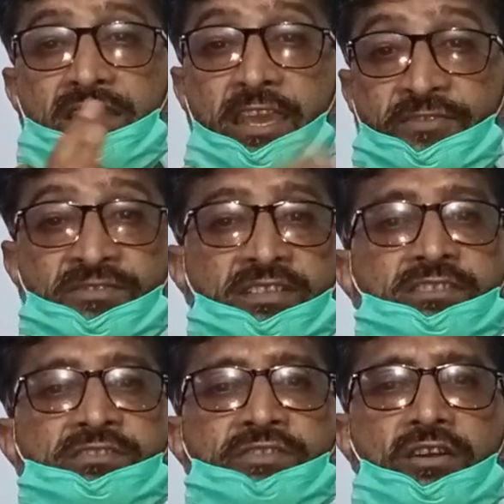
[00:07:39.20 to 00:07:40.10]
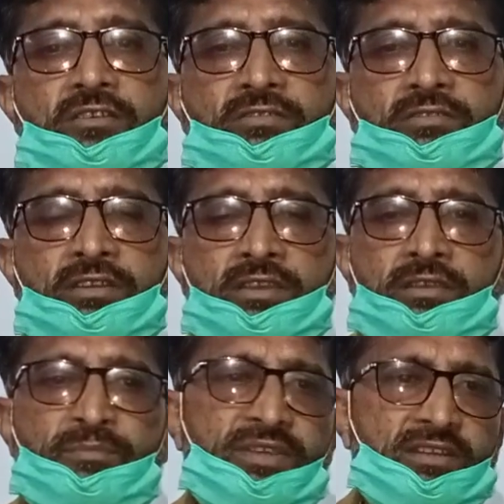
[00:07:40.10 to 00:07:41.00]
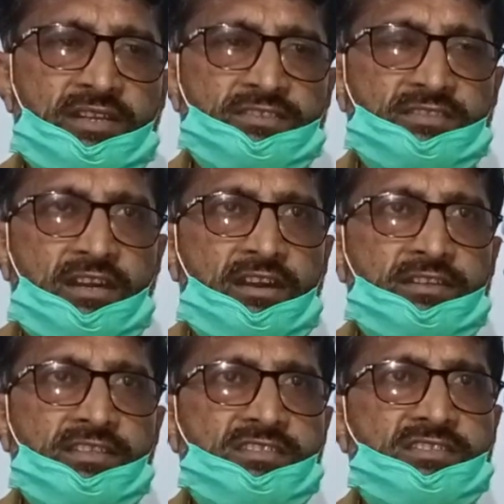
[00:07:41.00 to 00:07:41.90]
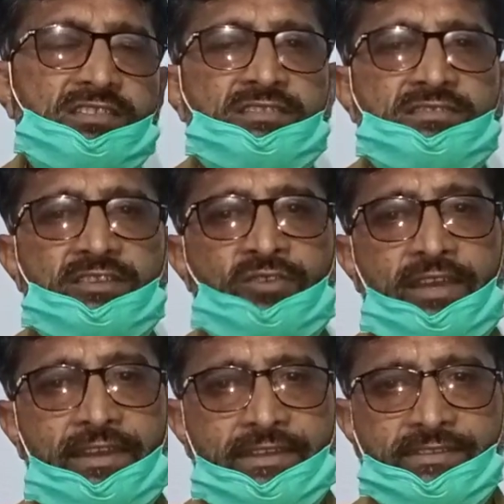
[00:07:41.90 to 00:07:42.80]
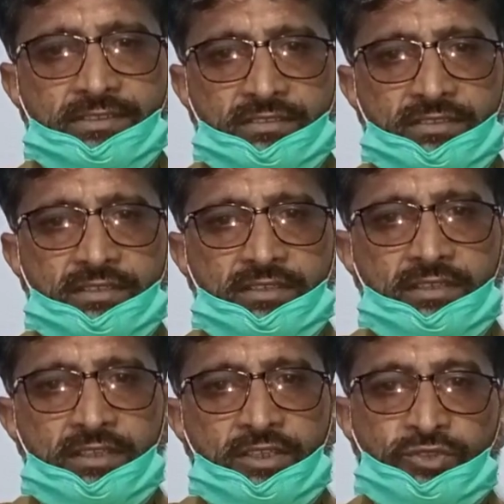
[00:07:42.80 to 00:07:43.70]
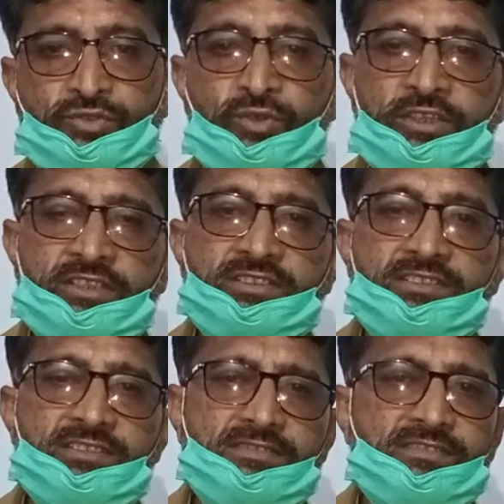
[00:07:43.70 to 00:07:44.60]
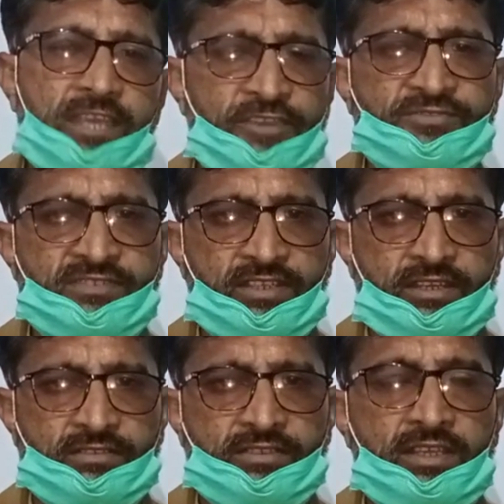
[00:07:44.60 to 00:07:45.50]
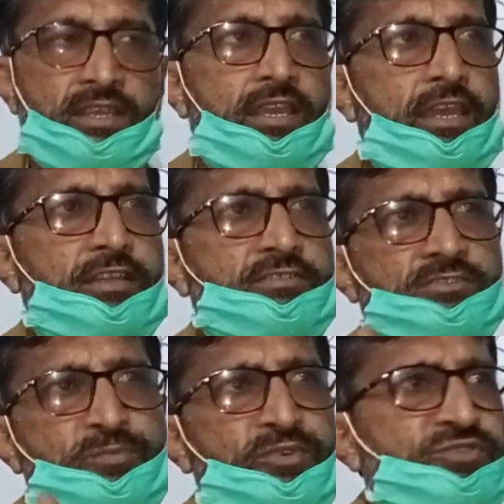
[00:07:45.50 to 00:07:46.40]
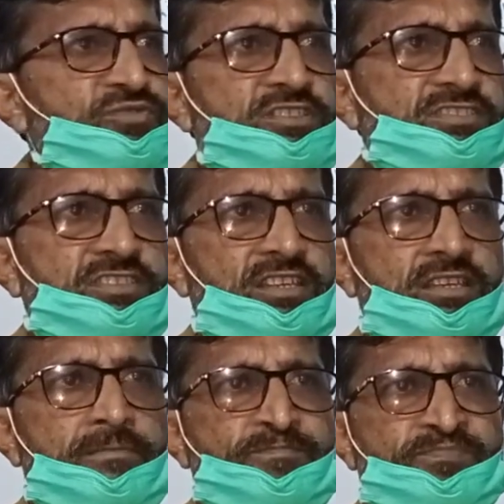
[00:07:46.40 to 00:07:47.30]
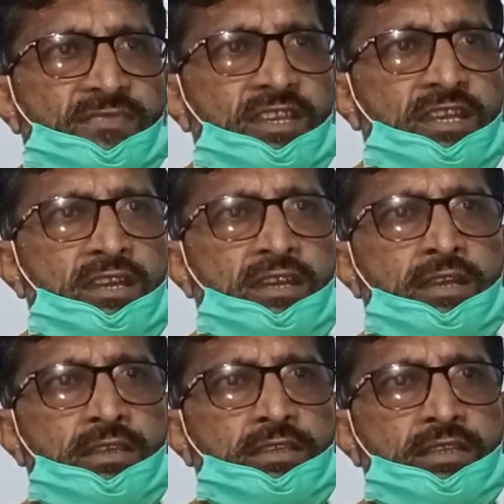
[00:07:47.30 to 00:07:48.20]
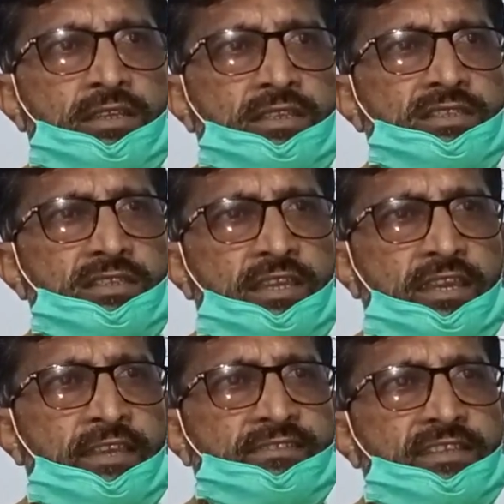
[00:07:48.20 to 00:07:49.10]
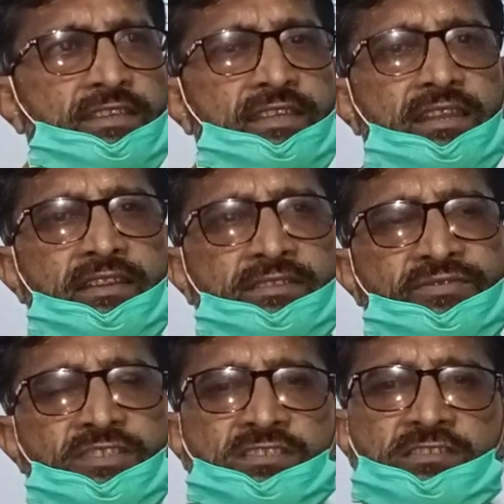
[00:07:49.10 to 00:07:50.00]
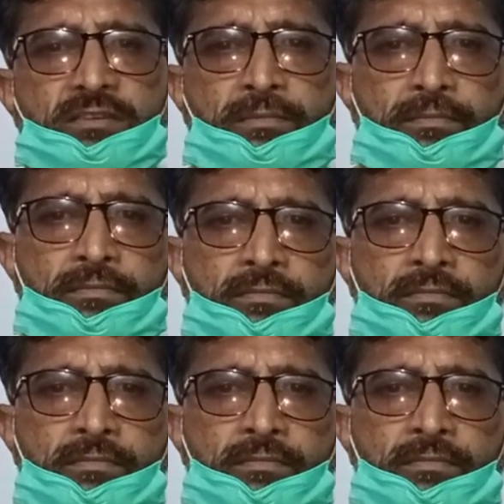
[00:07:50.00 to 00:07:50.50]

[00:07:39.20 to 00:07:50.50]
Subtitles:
abstract noun, because honesty is a quality, so it is abstract. And suppose we say he has a great wisdom.